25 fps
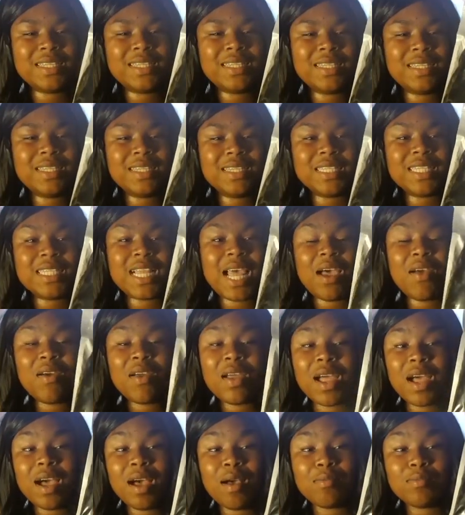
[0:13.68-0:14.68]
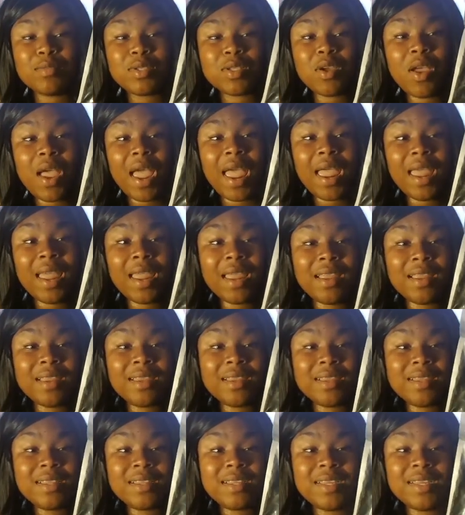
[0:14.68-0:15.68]
is how it comes, okay?
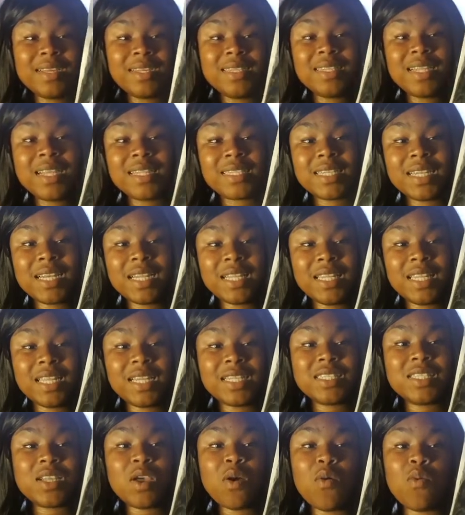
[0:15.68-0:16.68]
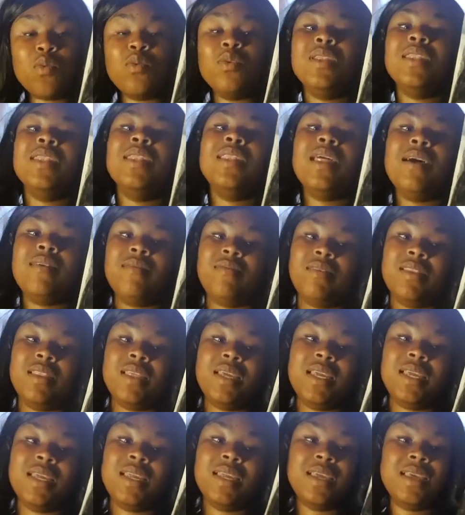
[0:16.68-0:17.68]
Doesn't it look so
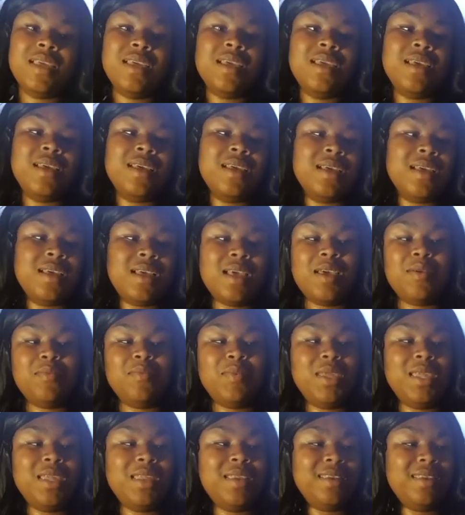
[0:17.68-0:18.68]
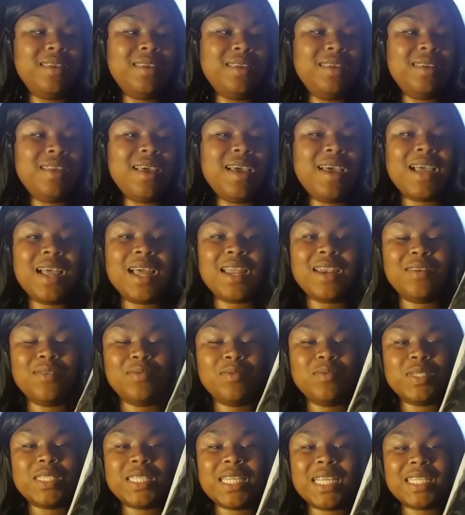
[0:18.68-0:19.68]
lovely? I mean, I kind of
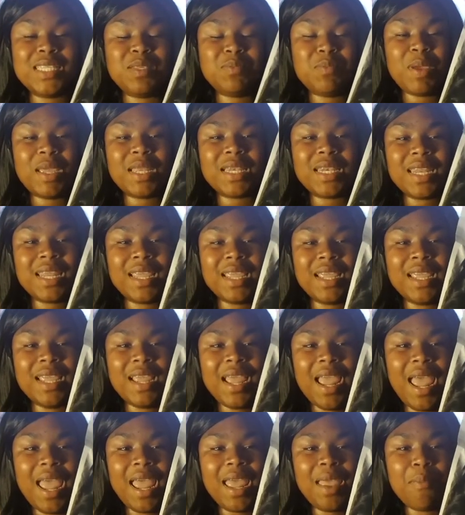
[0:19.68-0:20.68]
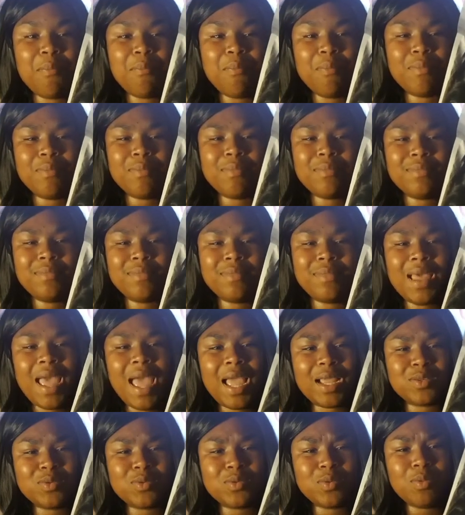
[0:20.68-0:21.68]
was expecting a
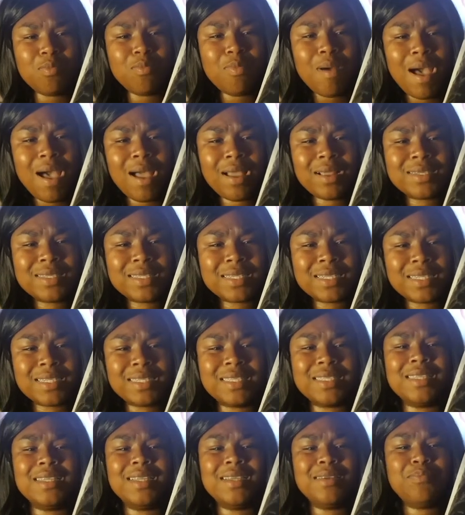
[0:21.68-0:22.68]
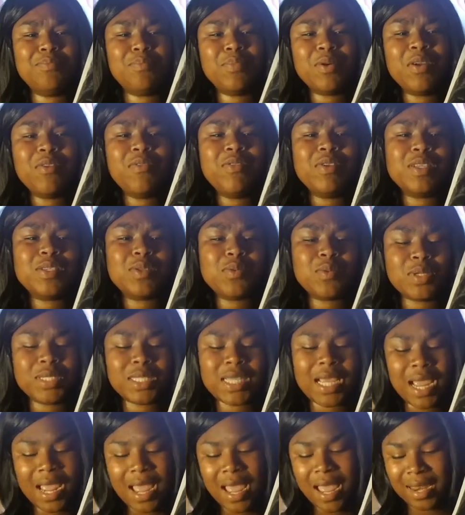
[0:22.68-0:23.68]
actual box, because the previous ones
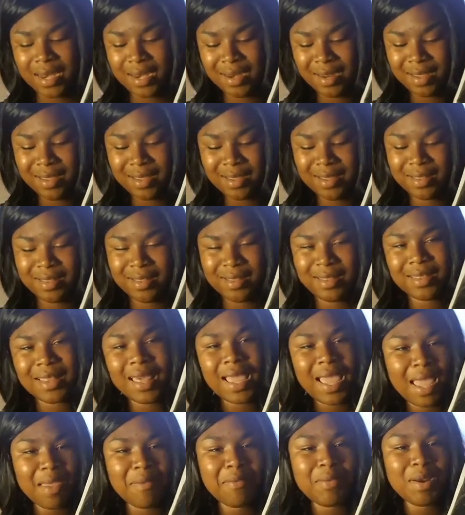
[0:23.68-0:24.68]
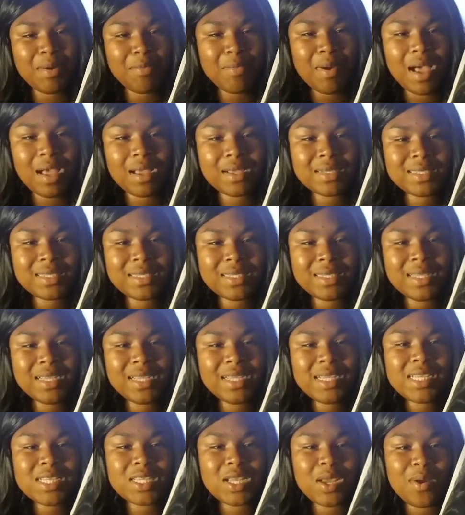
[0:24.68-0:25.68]
I got, they came in a box.
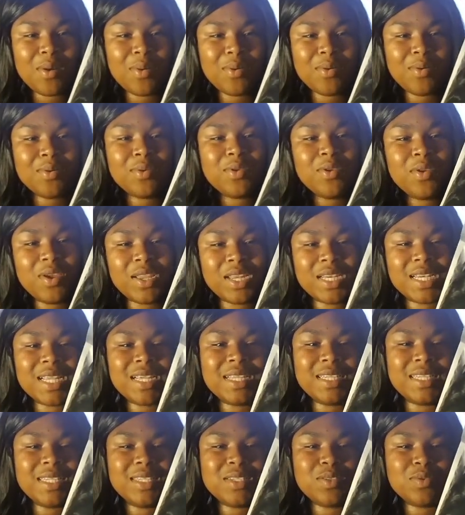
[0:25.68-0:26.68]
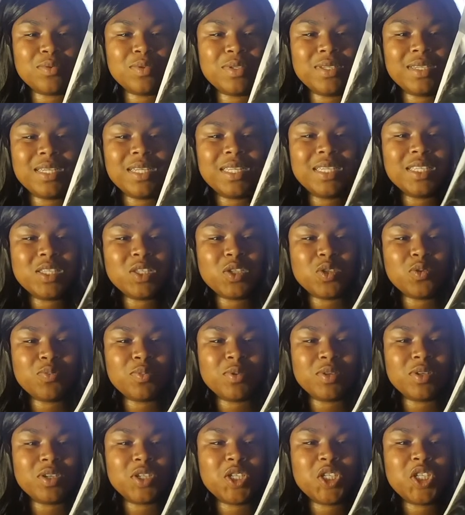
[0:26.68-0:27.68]
So you can tell this one is
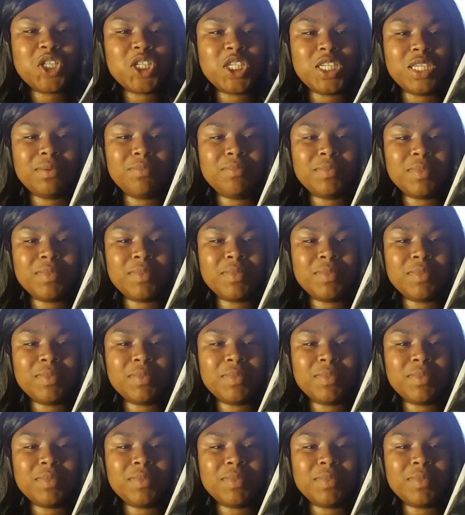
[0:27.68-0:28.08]
super cheap.